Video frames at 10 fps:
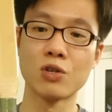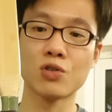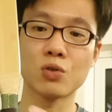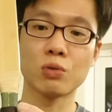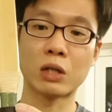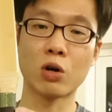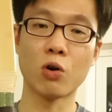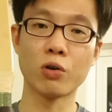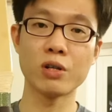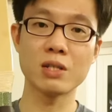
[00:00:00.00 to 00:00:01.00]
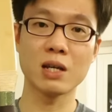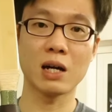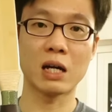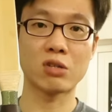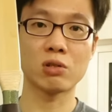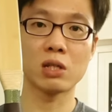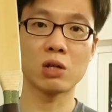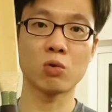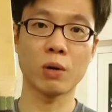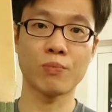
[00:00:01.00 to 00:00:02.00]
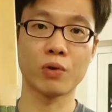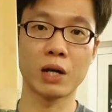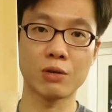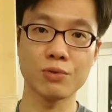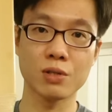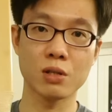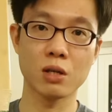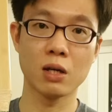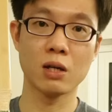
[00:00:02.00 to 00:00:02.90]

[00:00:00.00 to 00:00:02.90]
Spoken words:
So the corners here are actually quite pronounced.